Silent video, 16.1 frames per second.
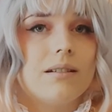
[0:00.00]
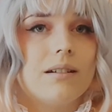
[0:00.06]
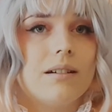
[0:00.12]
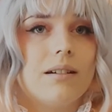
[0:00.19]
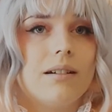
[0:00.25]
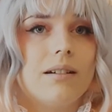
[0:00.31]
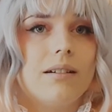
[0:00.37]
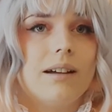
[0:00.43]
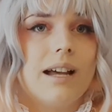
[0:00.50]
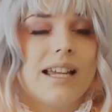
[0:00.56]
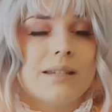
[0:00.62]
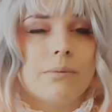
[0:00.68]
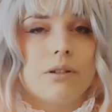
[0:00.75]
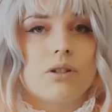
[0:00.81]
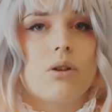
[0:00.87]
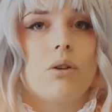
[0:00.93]
uh,
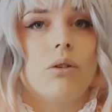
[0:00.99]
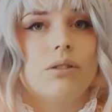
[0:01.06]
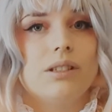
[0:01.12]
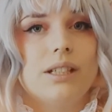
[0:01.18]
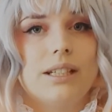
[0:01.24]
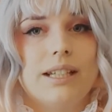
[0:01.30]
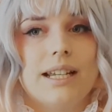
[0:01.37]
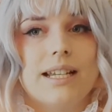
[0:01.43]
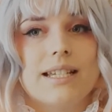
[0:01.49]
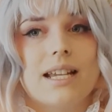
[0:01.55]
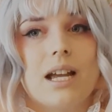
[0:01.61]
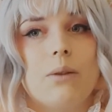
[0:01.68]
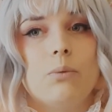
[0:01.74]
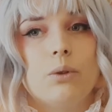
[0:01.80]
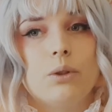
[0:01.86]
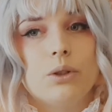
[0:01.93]
as much content as
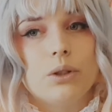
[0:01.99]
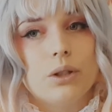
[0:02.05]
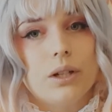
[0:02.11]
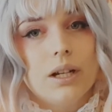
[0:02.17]
I would